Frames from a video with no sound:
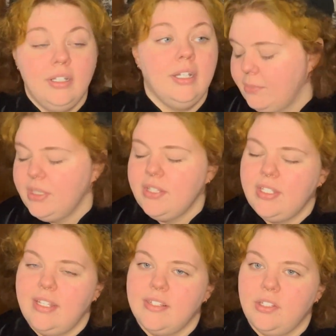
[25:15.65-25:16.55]
Some of the
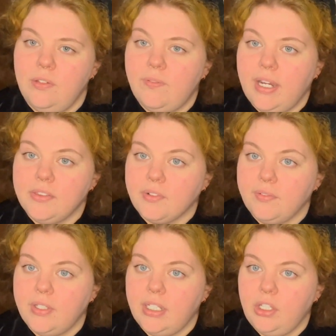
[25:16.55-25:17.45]
things that you find
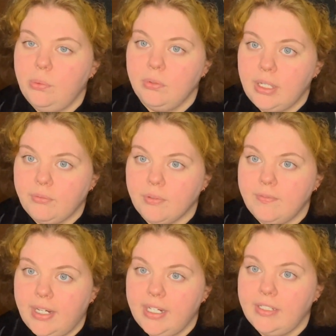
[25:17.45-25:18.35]
thrifting, you will never
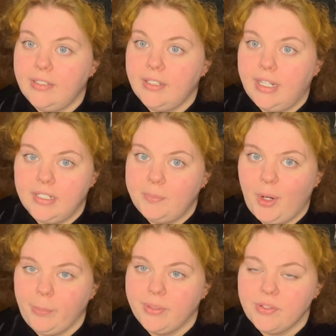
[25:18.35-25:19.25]
find at a
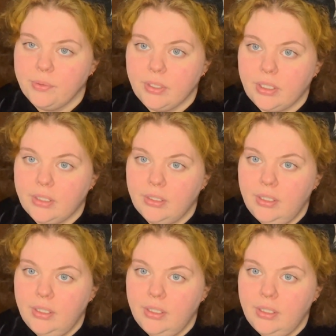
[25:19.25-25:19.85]
department store.